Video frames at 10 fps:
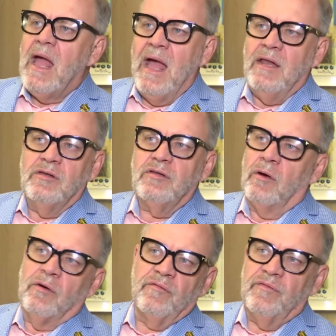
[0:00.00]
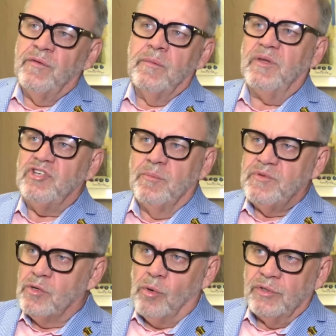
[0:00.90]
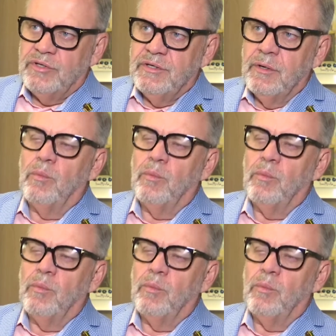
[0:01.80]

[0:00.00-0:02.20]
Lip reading: and of Bishop's Court.